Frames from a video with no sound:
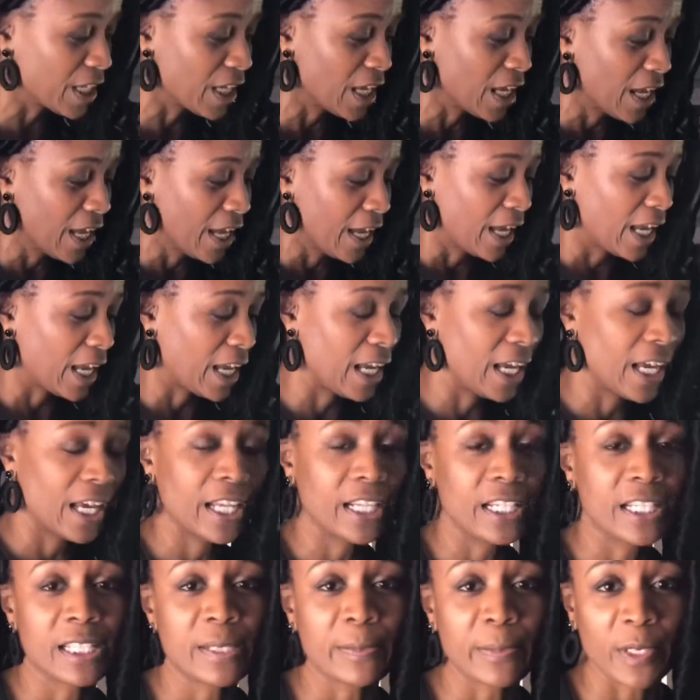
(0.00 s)

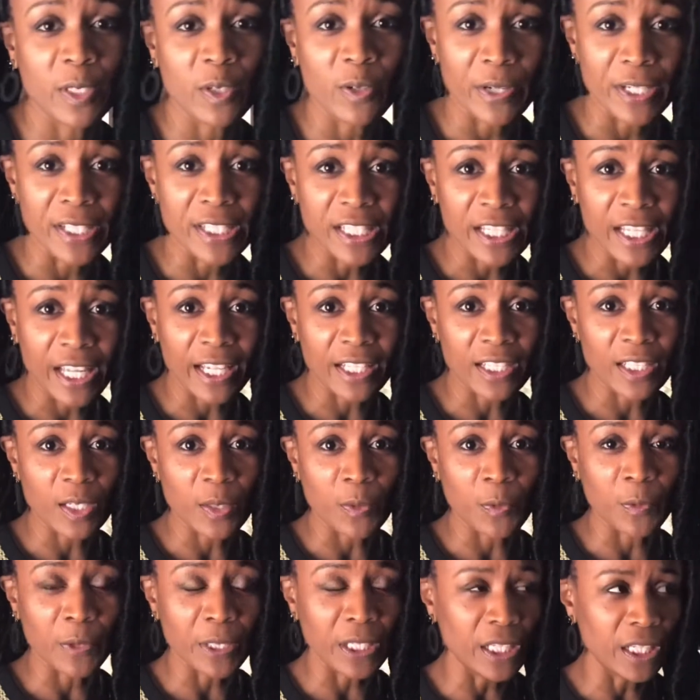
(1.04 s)
and it's been a crazy
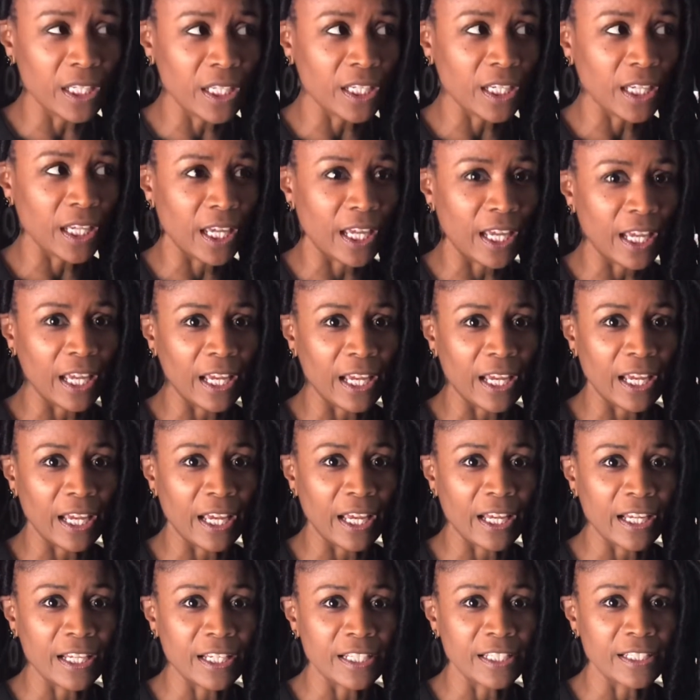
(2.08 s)
hectic week
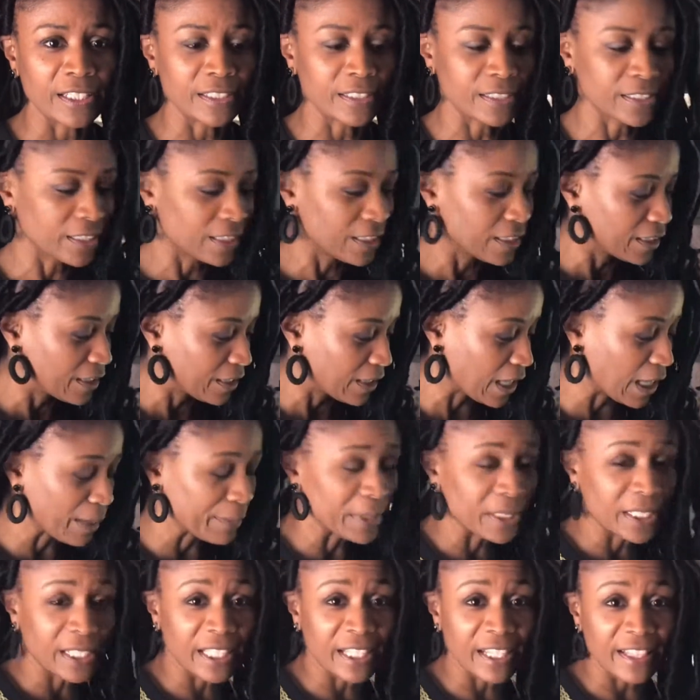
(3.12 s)
and I'm
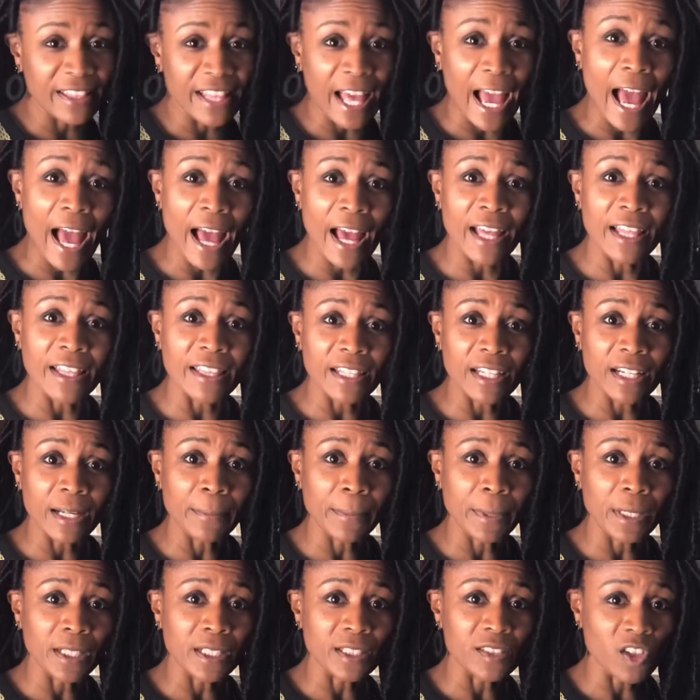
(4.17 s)
gonna eat that and then
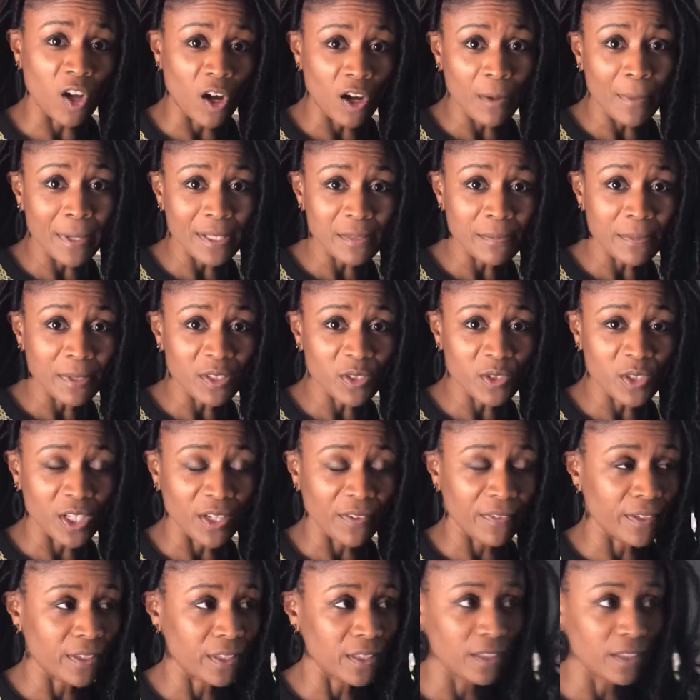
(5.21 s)
I'm gonna talk about some other stuff.